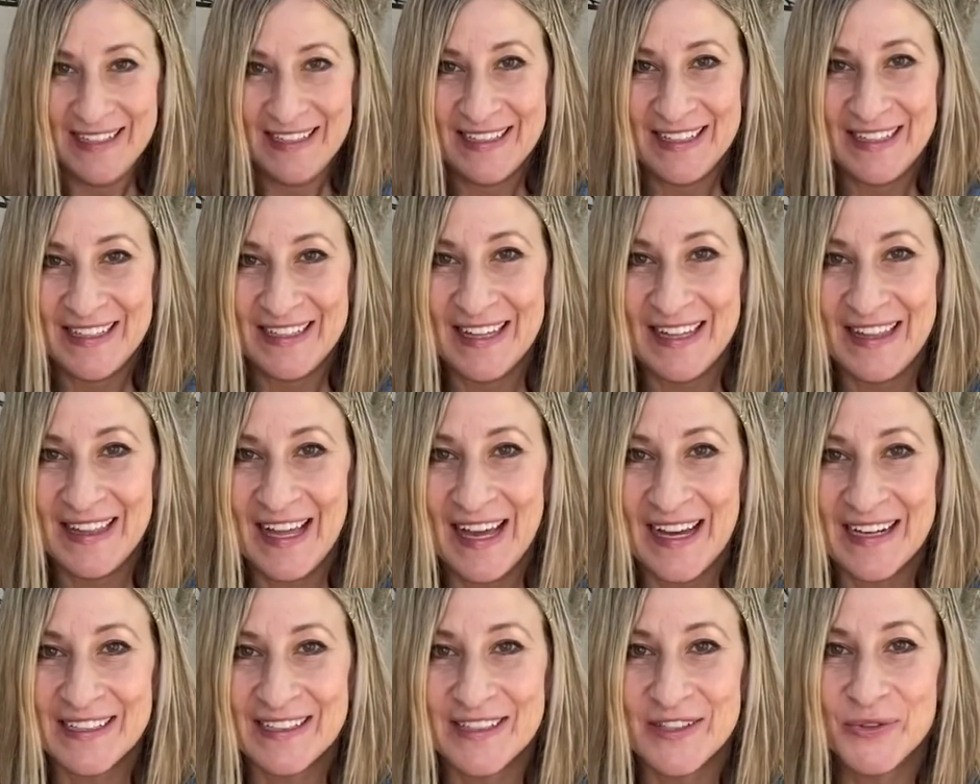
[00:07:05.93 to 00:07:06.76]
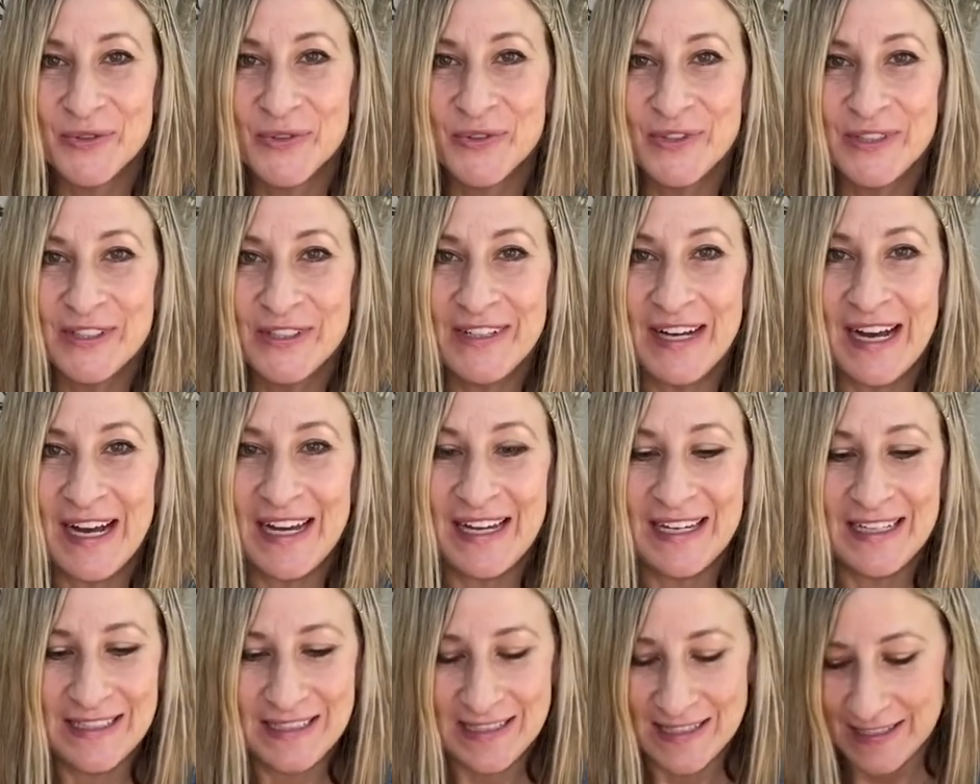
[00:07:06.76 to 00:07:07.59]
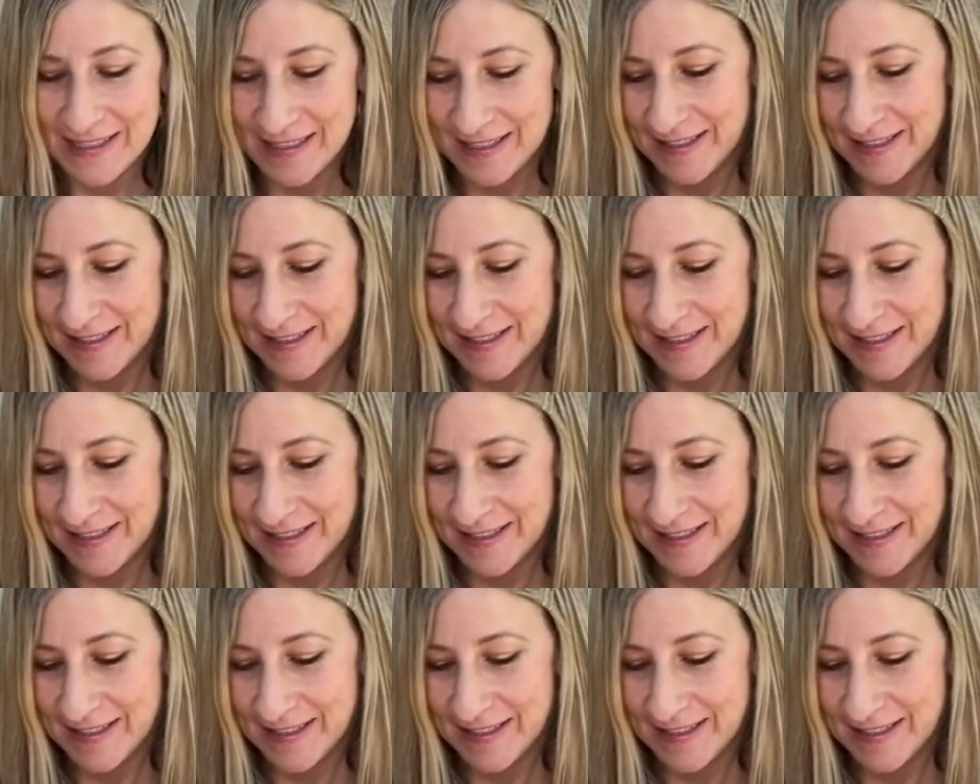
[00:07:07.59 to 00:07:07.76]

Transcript: isn't that cool, you guys?